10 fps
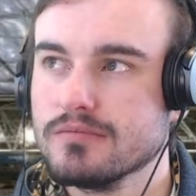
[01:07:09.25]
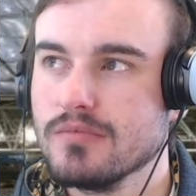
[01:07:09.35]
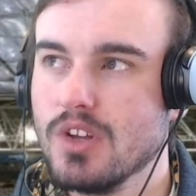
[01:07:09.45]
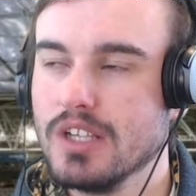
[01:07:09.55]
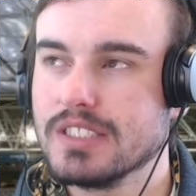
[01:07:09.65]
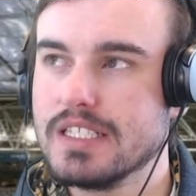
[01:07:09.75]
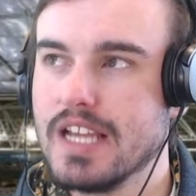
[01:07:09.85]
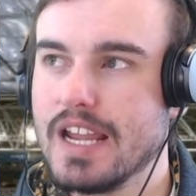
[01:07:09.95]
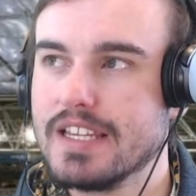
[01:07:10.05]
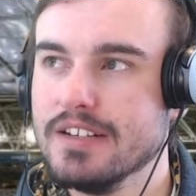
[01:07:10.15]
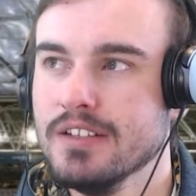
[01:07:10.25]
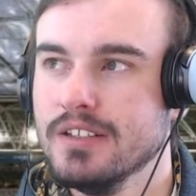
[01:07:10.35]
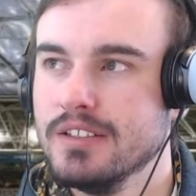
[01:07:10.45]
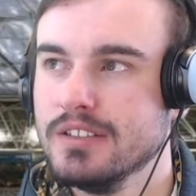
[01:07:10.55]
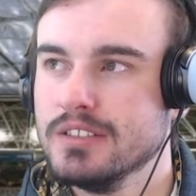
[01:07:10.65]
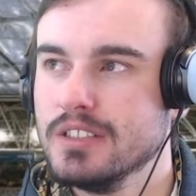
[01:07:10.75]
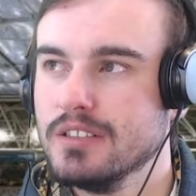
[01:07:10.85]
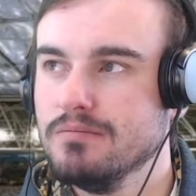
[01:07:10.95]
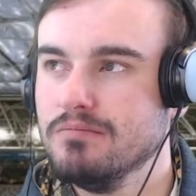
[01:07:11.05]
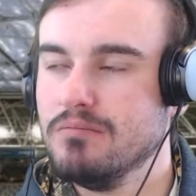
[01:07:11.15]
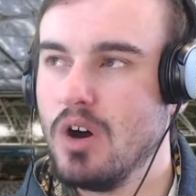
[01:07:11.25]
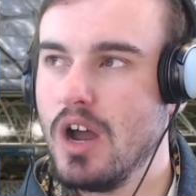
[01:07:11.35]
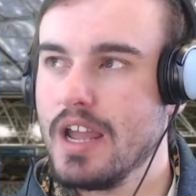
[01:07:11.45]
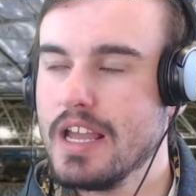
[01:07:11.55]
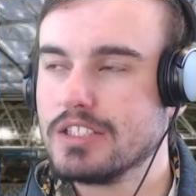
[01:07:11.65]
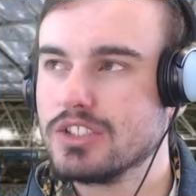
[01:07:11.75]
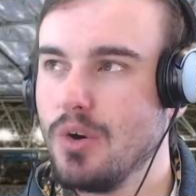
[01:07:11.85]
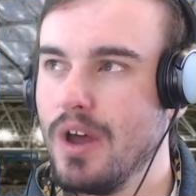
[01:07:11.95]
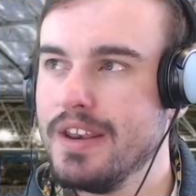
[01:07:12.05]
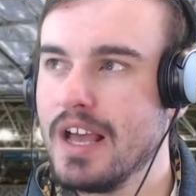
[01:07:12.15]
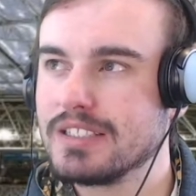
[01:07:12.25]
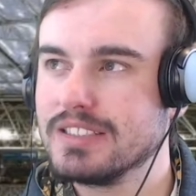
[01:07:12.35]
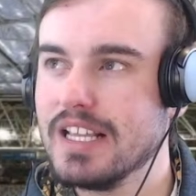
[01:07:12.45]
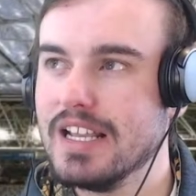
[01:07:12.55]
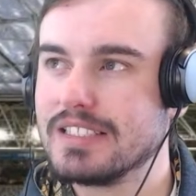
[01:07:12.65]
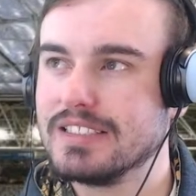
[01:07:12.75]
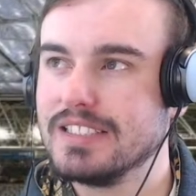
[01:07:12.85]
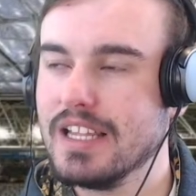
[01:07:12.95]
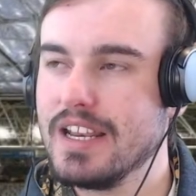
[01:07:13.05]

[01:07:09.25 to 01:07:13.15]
Nicely taken by Soana Sila.